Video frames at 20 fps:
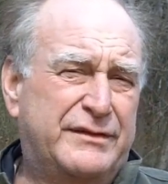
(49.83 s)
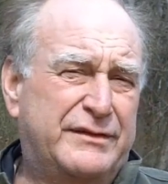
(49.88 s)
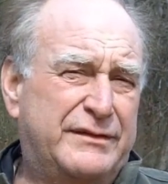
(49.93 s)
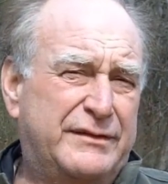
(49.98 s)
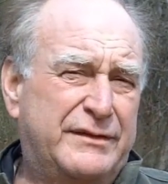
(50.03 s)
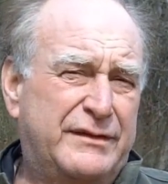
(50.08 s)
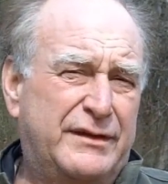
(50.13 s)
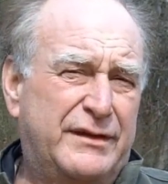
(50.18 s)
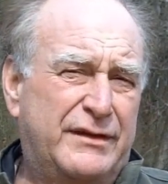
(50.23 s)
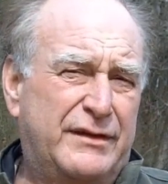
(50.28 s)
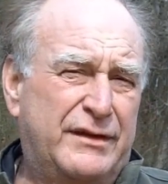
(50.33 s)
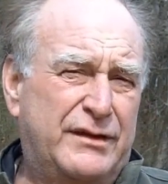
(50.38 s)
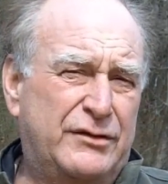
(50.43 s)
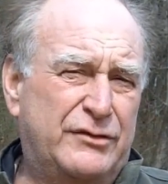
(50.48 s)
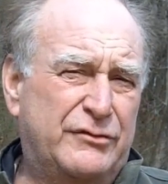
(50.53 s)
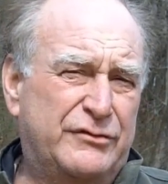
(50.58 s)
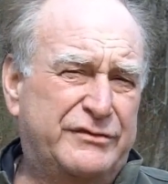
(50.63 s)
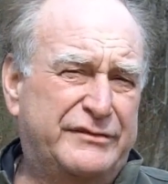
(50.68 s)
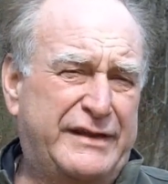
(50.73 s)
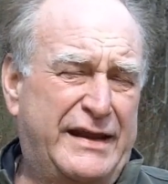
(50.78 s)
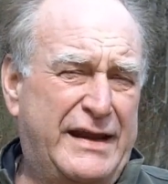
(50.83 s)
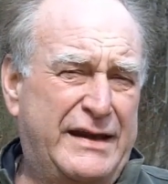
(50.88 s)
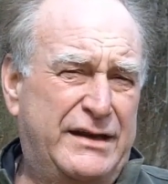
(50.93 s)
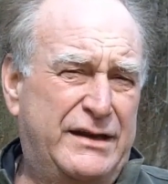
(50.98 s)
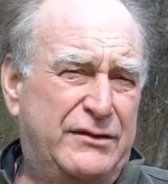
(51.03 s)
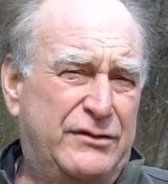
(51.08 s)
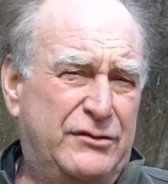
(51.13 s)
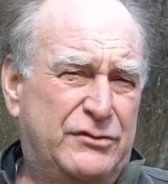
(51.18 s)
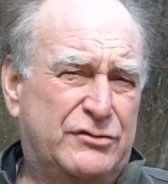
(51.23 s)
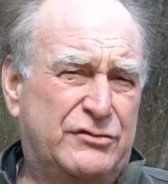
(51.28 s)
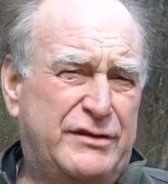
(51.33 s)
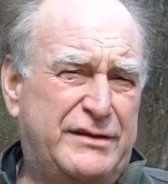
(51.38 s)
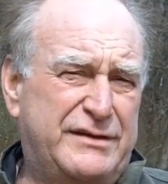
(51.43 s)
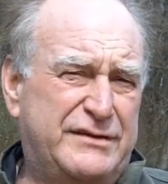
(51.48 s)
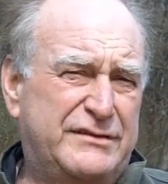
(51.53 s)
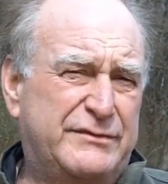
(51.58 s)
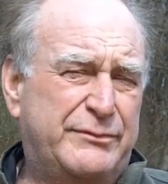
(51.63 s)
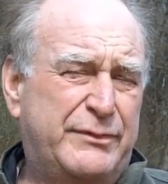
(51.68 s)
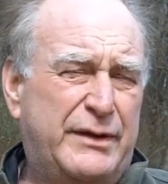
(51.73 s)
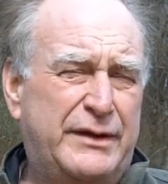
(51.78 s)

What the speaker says: and understanding the trees,